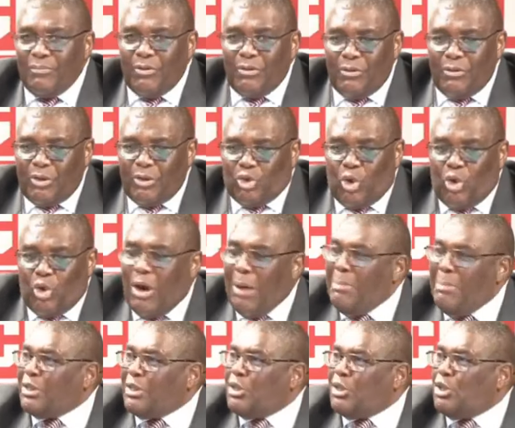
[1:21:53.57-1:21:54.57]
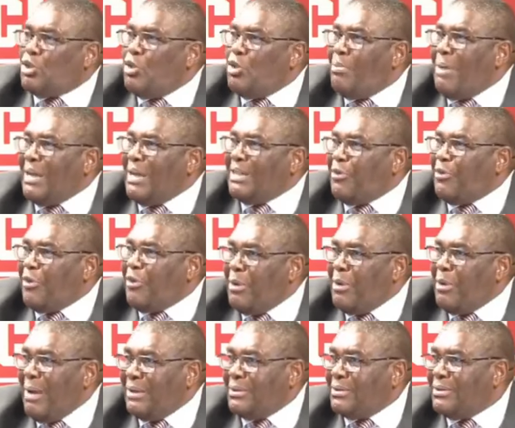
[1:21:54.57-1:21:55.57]
It took about 2 months, 3
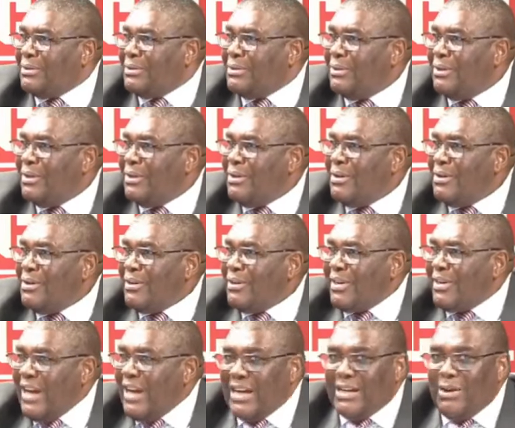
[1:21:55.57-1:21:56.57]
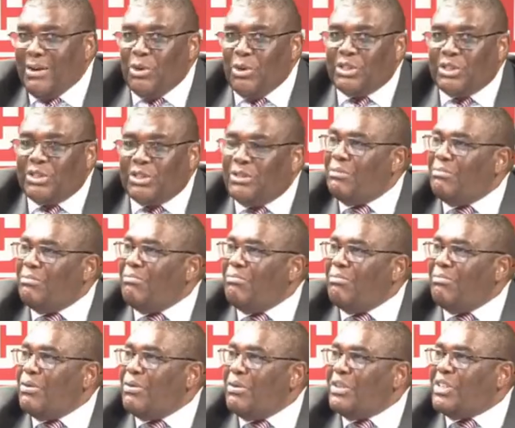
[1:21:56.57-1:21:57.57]
months. Riek was
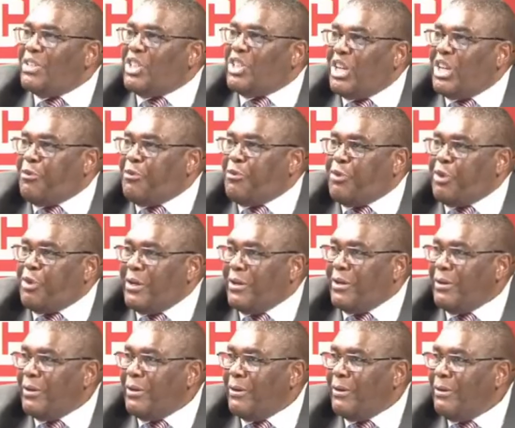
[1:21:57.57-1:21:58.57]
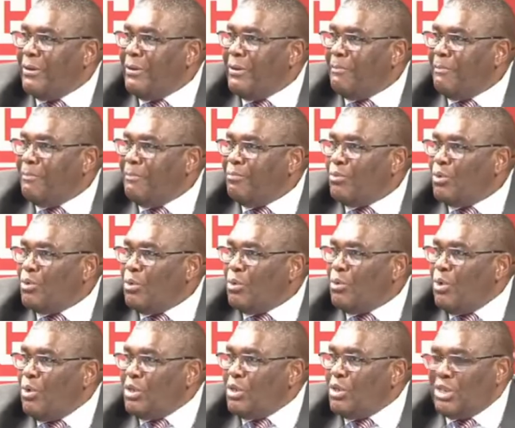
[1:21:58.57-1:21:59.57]
set free,
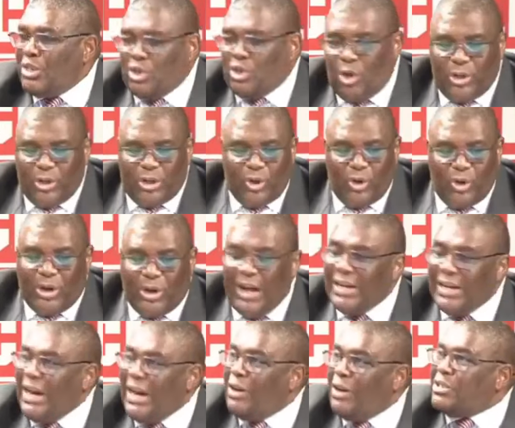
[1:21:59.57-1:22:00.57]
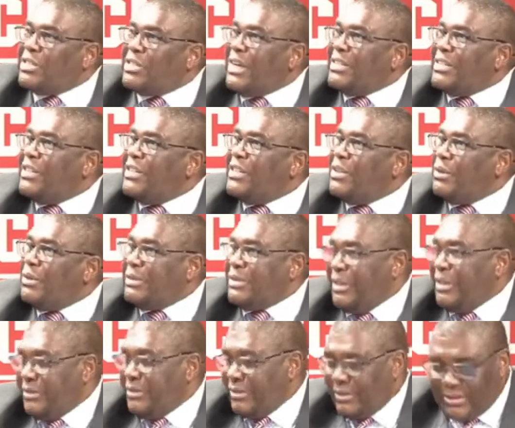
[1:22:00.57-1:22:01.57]
was told you can now start the
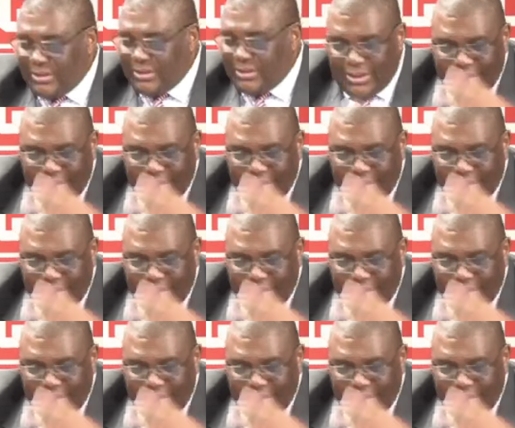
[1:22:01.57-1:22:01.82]
negotiations.